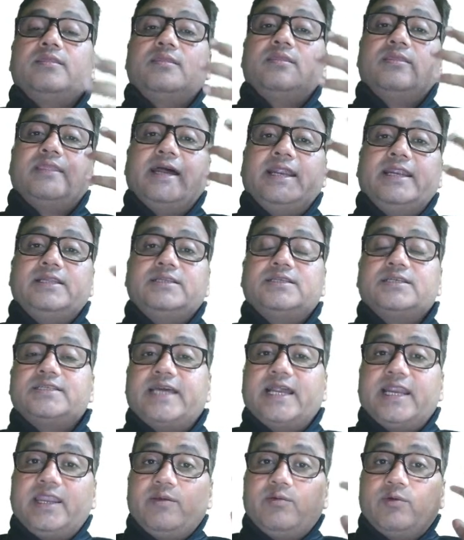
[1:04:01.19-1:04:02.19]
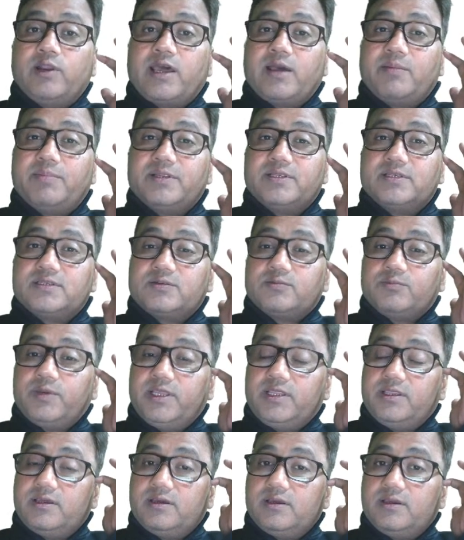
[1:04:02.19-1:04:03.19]
That is exactly what happens
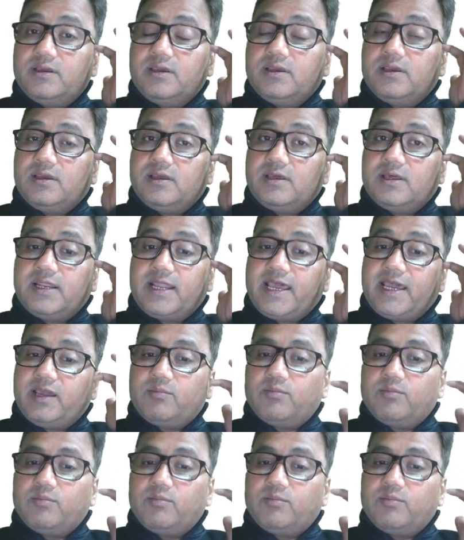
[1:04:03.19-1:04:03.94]
with rigor